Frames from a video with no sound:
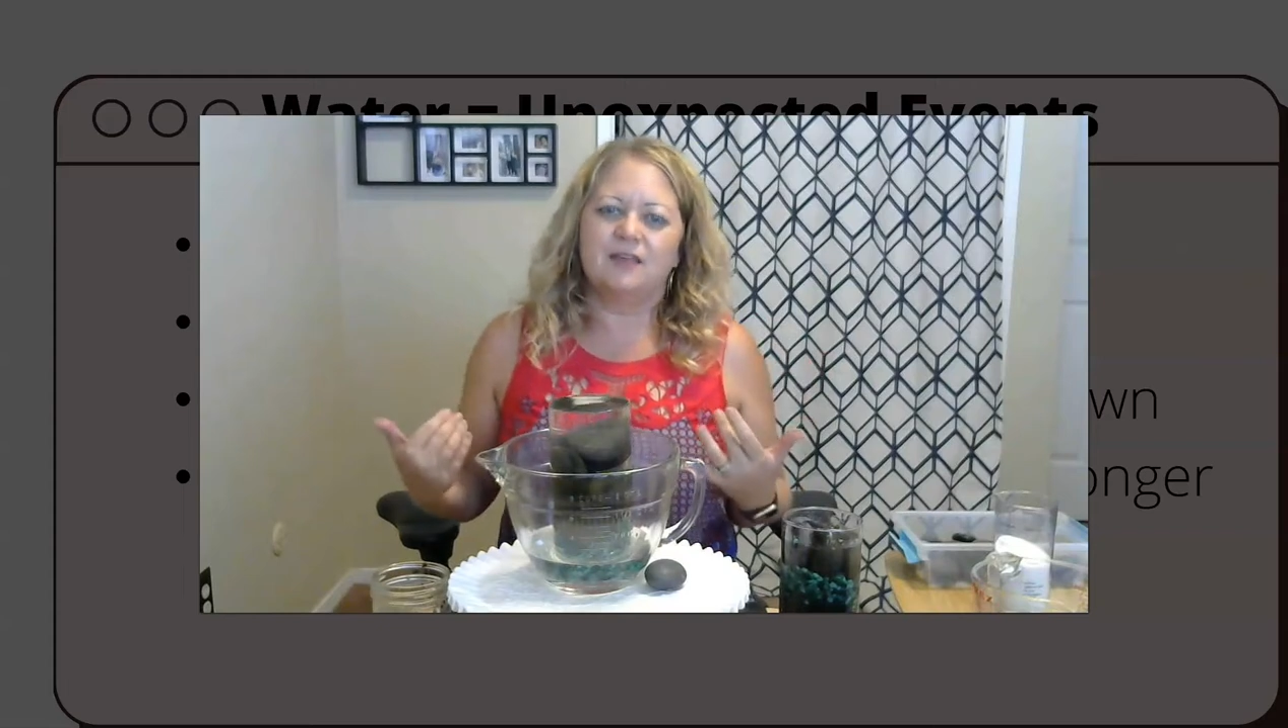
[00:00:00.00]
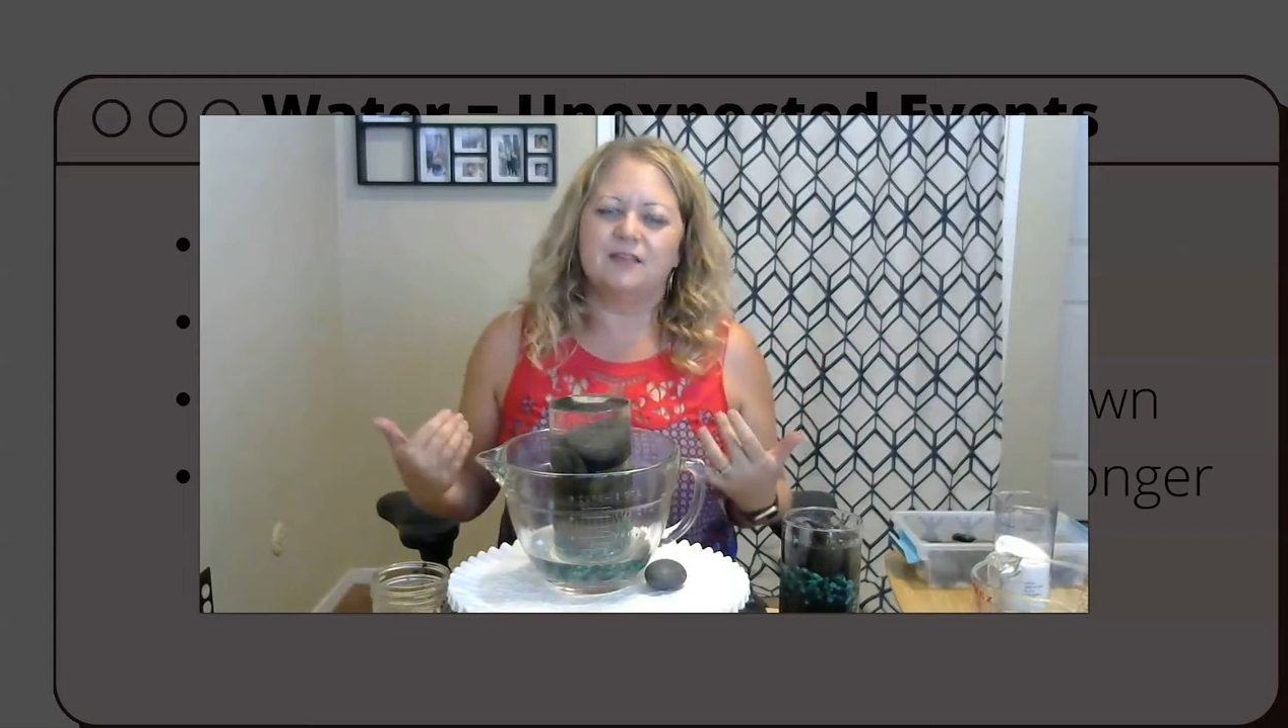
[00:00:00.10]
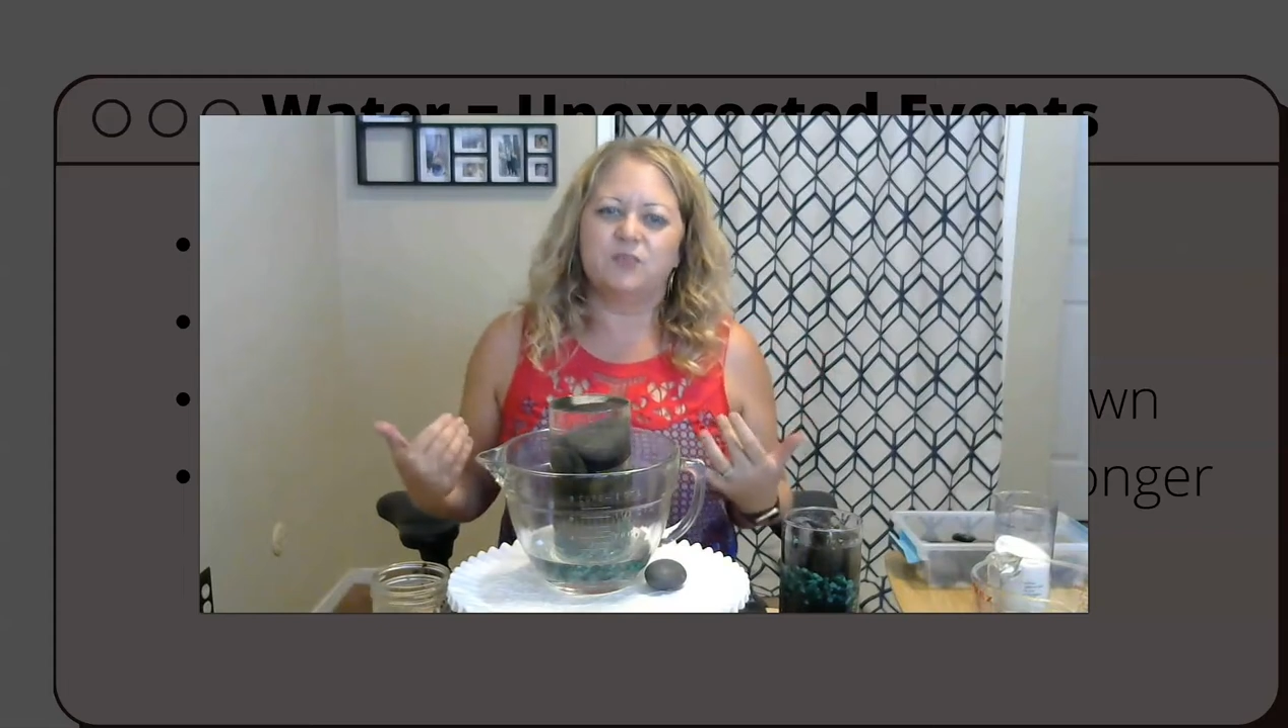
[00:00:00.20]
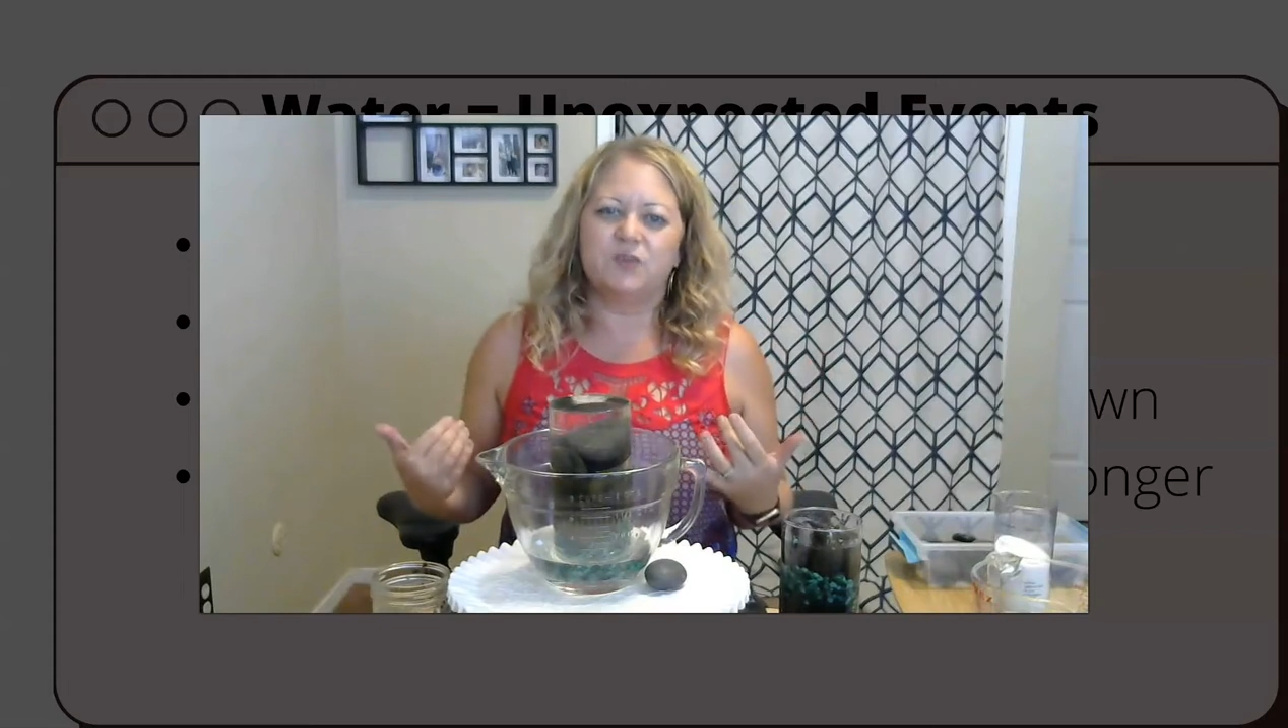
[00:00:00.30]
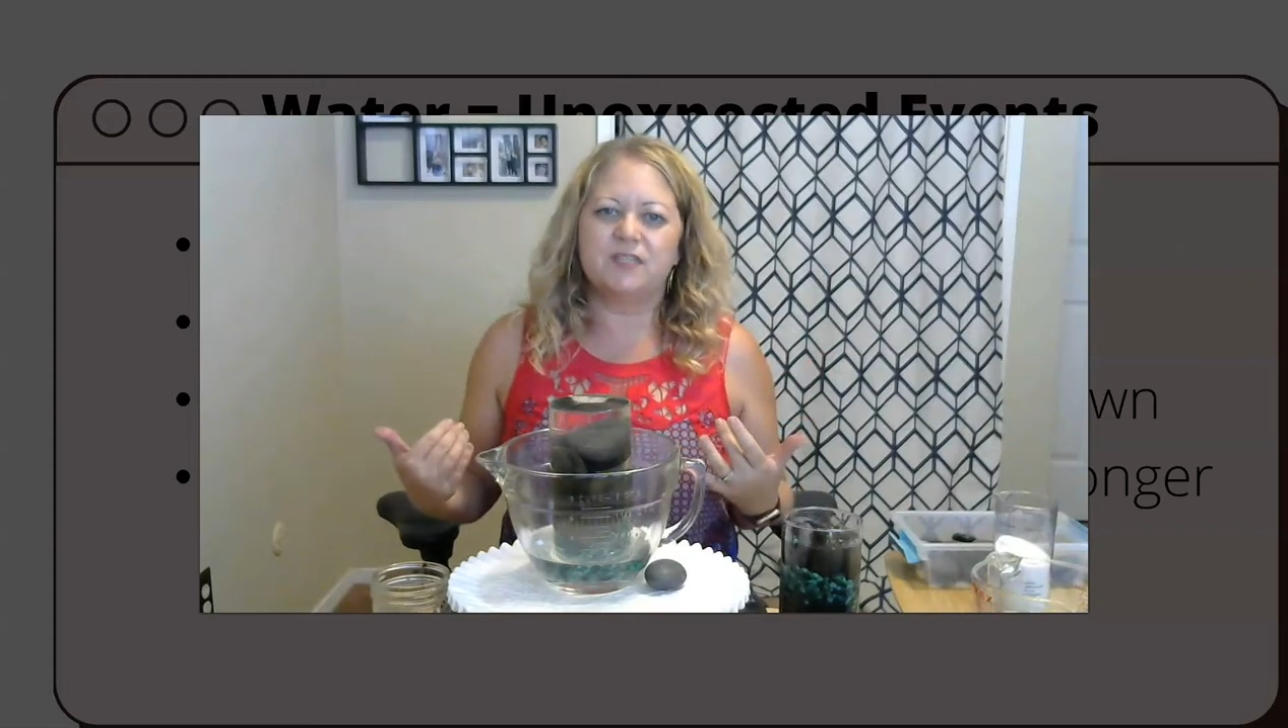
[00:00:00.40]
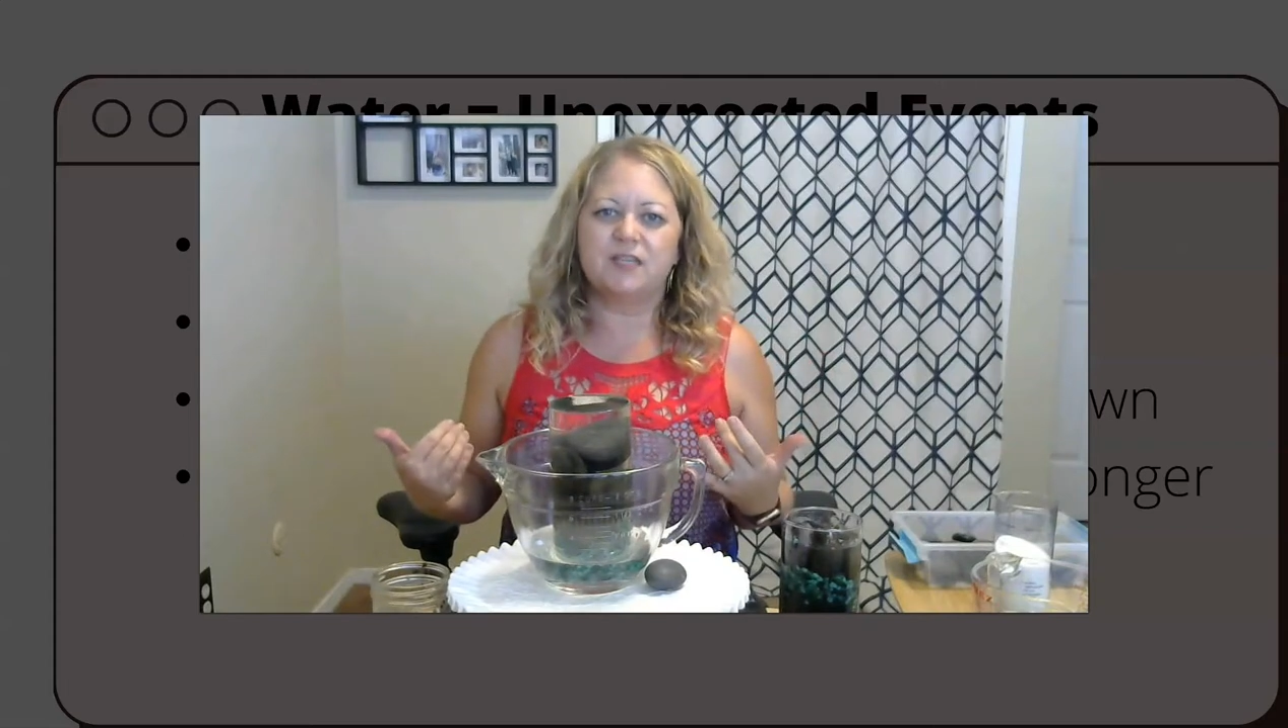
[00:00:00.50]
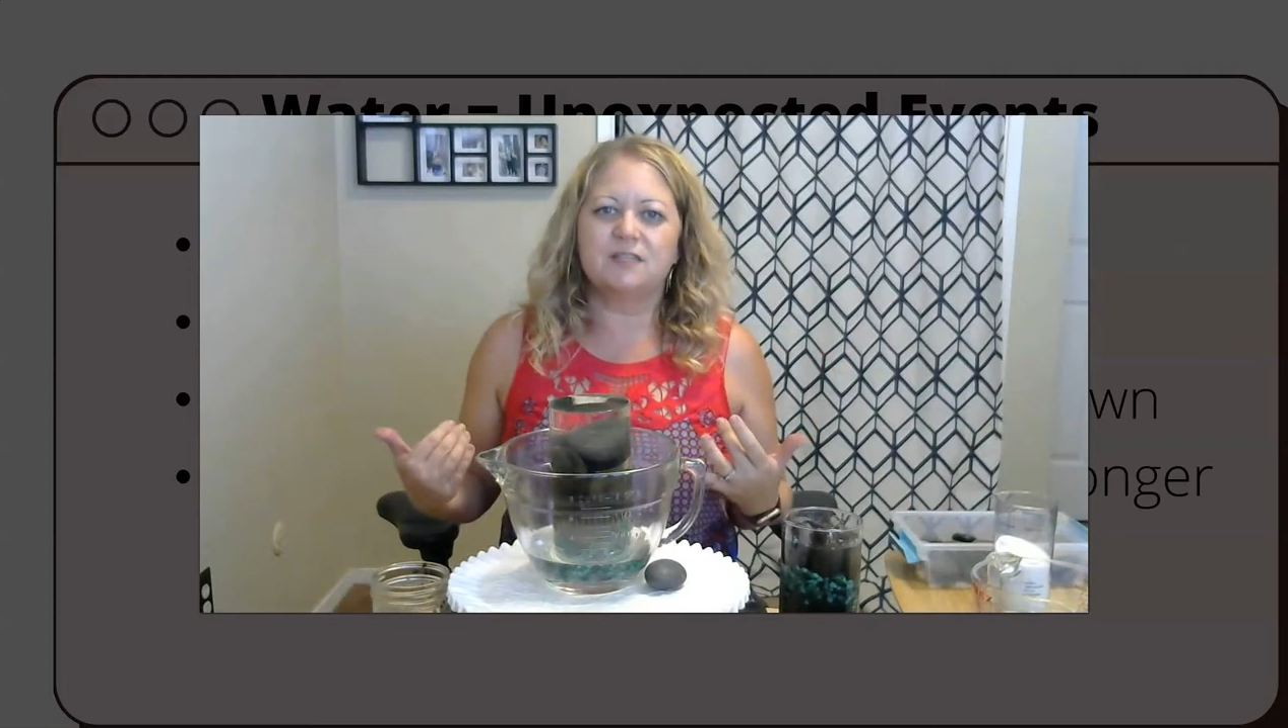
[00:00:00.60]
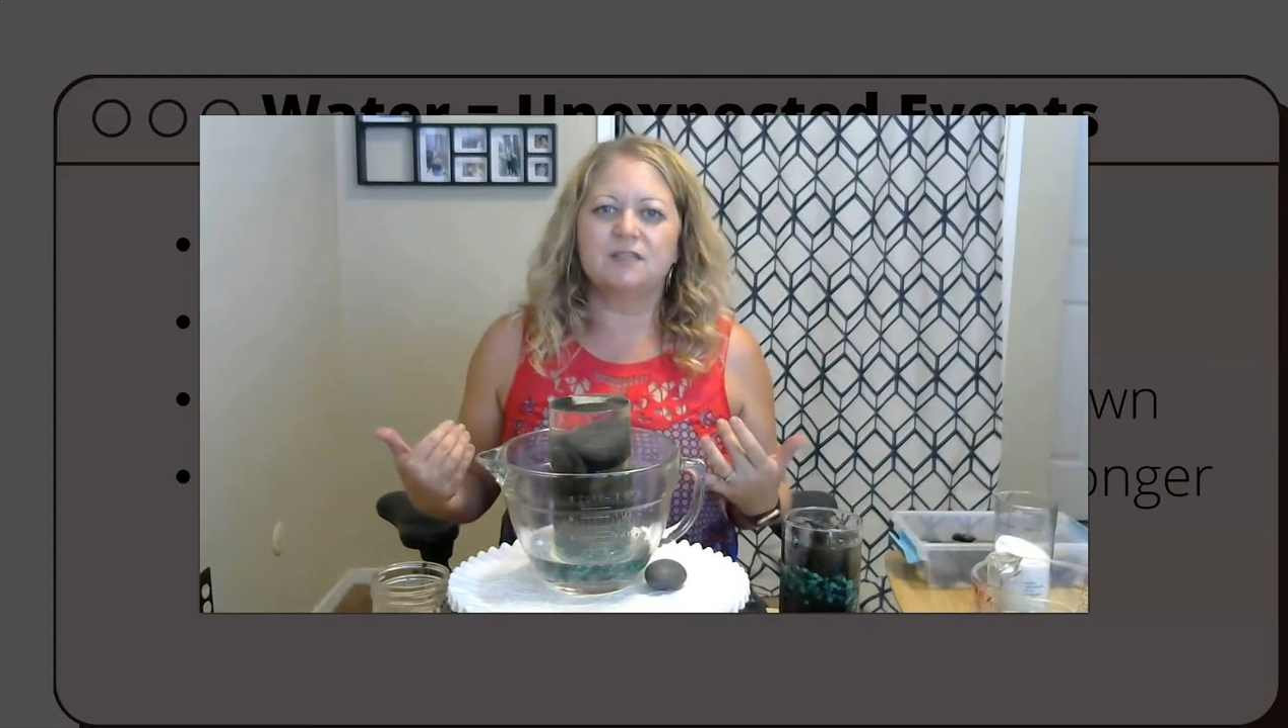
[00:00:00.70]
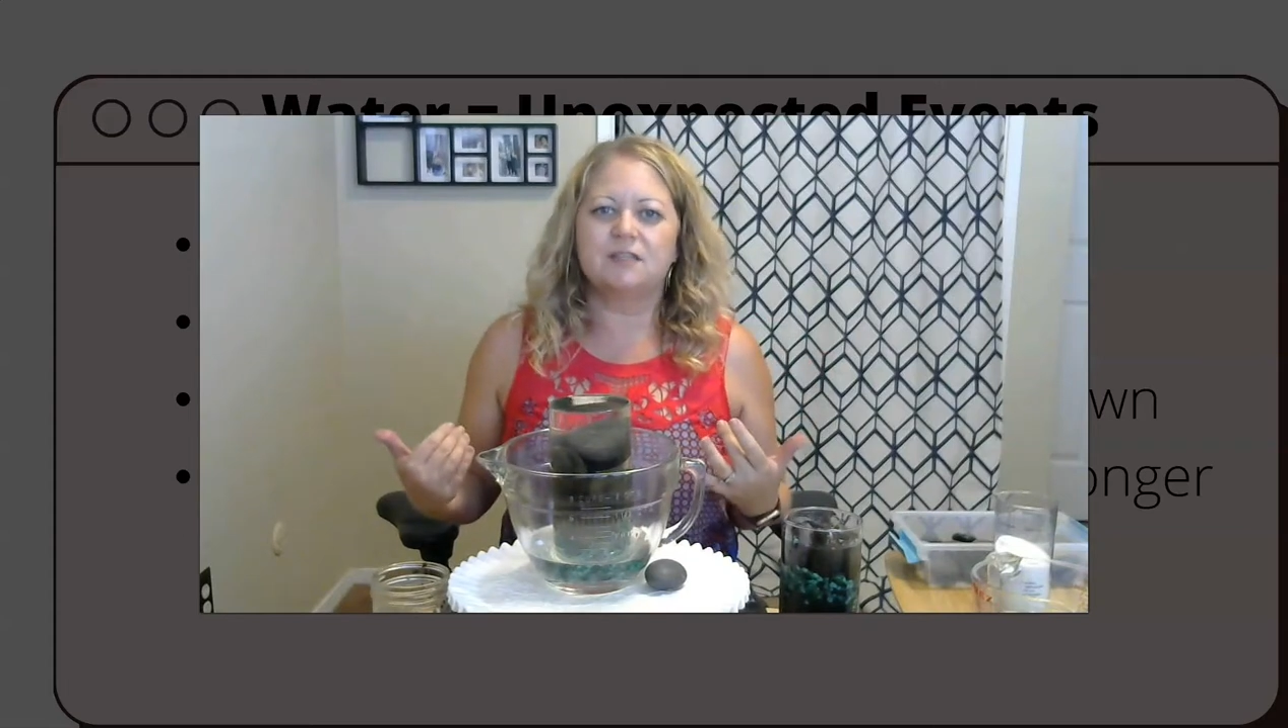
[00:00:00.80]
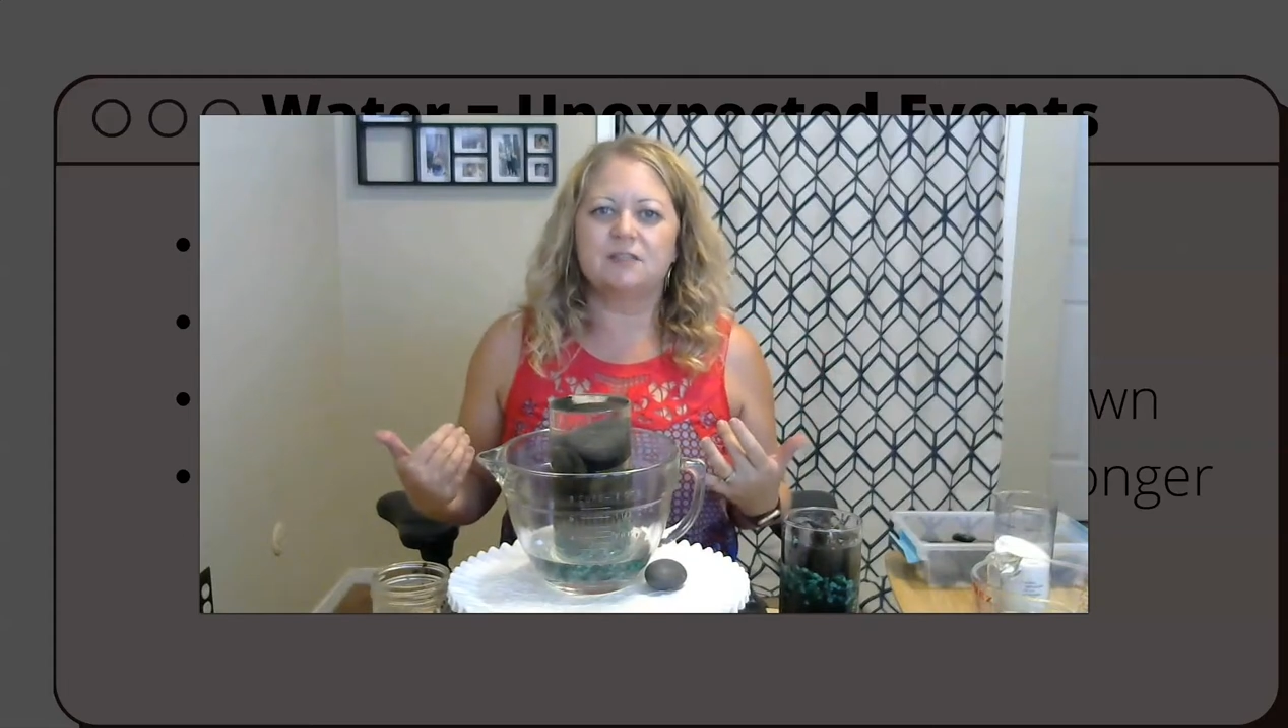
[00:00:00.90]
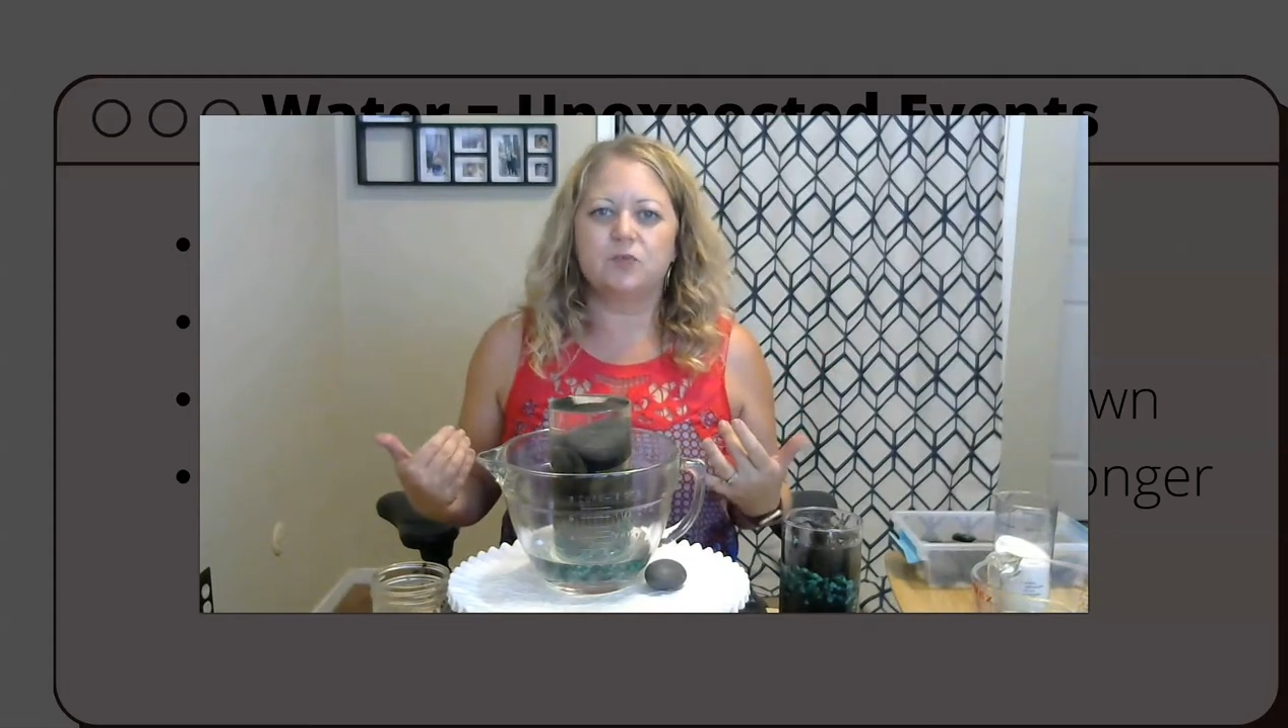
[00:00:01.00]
is presented this